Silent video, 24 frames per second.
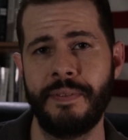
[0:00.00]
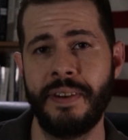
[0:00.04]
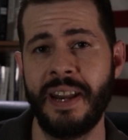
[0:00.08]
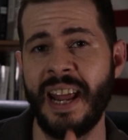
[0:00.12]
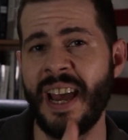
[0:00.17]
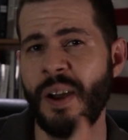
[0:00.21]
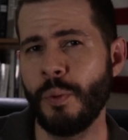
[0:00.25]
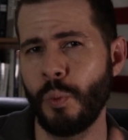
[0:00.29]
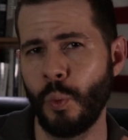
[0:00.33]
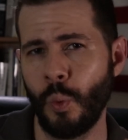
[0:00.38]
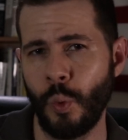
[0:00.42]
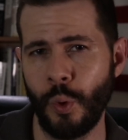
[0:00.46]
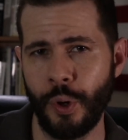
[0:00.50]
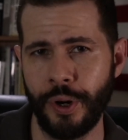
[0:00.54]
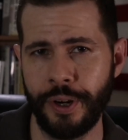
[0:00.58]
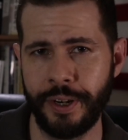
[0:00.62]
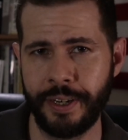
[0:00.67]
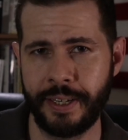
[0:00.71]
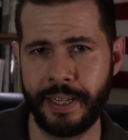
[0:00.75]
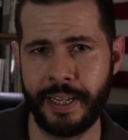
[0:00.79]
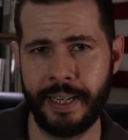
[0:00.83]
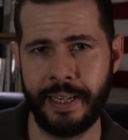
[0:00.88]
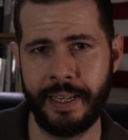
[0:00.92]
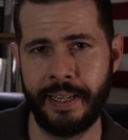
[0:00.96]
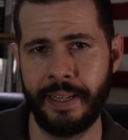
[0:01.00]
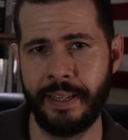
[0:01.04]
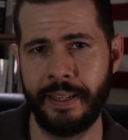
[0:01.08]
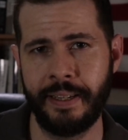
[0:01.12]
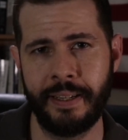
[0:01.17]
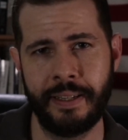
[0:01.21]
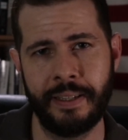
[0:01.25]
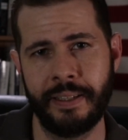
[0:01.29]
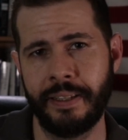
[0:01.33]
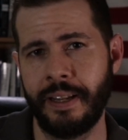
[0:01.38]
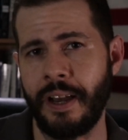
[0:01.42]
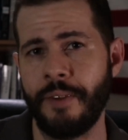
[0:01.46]
network
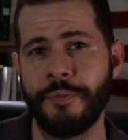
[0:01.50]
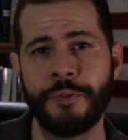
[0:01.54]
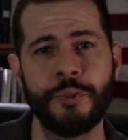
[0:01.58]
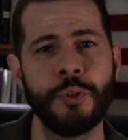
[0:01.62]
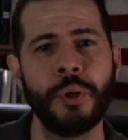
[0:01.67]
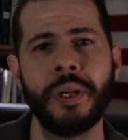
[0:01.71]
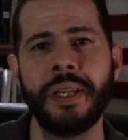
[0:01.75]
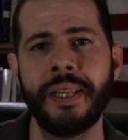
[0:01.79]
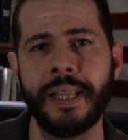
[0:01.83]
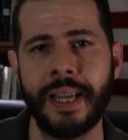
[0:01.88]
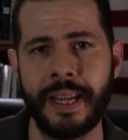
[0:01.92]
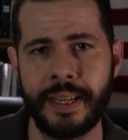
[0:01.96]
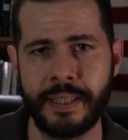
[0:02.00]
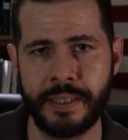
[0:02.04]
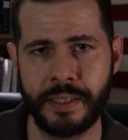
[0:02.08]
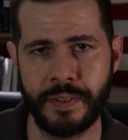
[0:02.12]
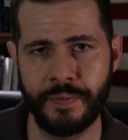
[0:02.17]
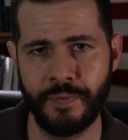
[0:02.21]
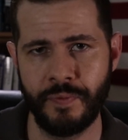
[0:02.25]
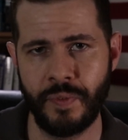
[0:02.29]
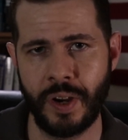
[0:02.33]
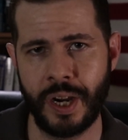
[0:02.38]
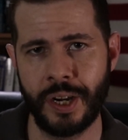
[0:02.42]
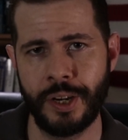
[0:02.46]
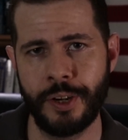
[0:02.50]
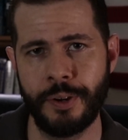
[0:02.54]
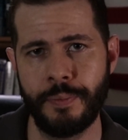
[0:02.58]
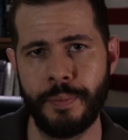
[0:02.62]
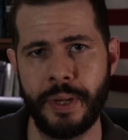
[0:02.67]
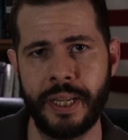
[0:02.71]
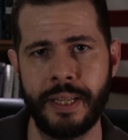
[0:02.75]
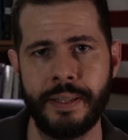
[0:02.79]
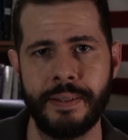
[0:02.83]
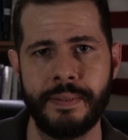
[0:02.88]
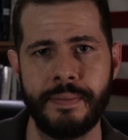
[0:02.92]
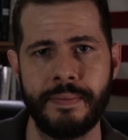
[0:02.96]
in a freelance
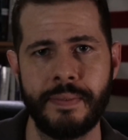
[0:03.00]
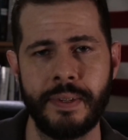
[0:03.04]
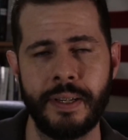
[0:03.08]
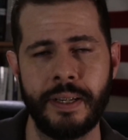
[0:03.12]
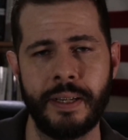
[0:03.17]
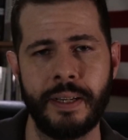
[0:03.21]
environment?